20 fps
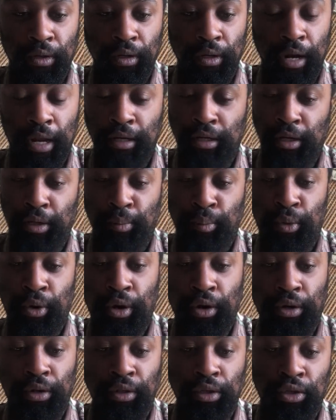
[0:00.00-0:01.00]
And I did a
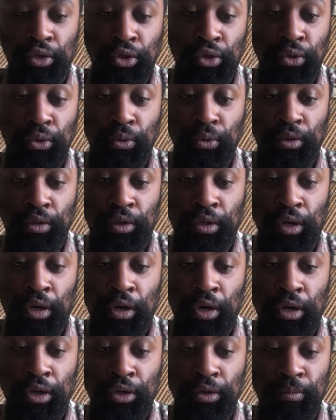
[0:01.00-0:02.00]
prayer on this too. The
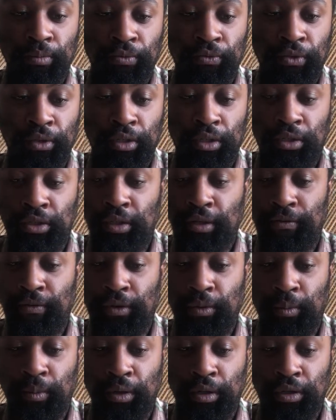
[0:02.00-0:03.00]
Volume
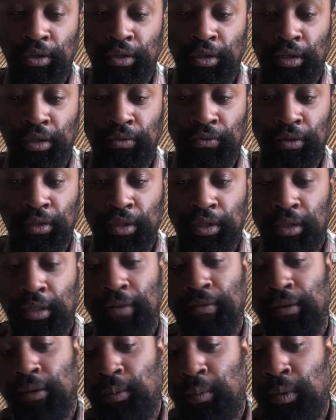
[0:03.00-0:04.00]
57:1, Psalms
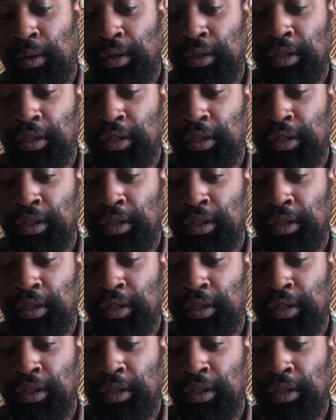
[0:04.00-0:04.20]
57:1.